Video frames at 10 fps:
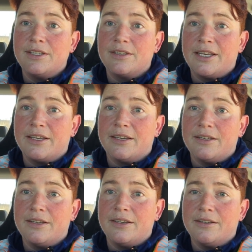like
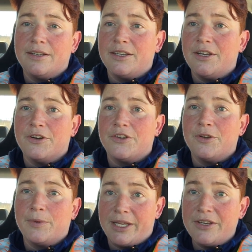in a year or
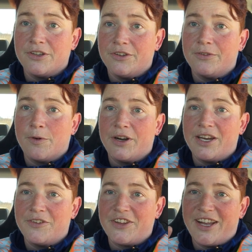two when he turns
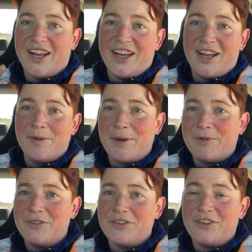40. And I was like, haha, my
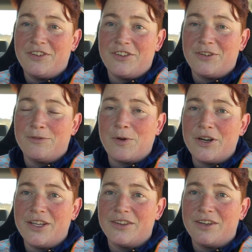brother's going to turn
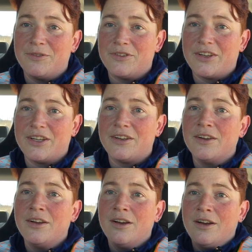40. And then it was like,
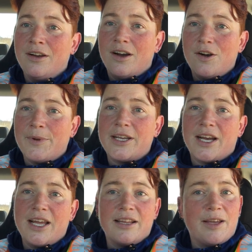oh my
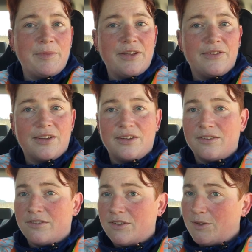God, and that means that
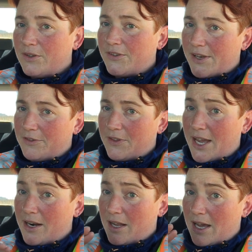in 2 years after
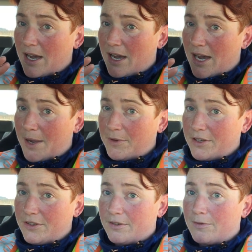that, I'm
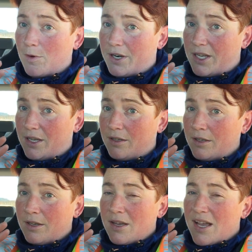gonna turn 40,
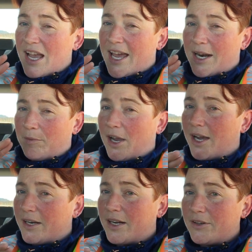and I'm
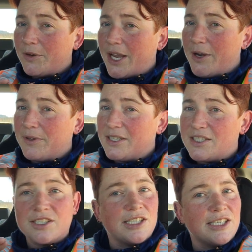kind of not okay with
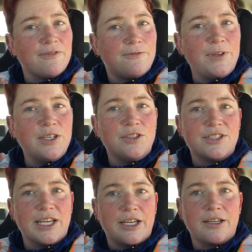this just because it
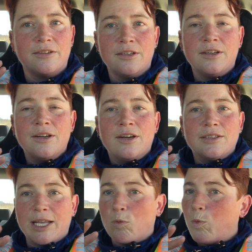feels like
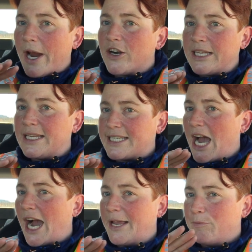where did the
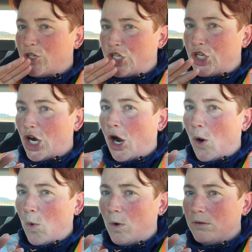time
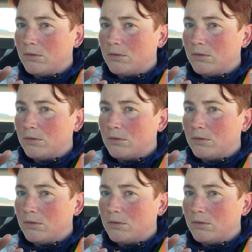go?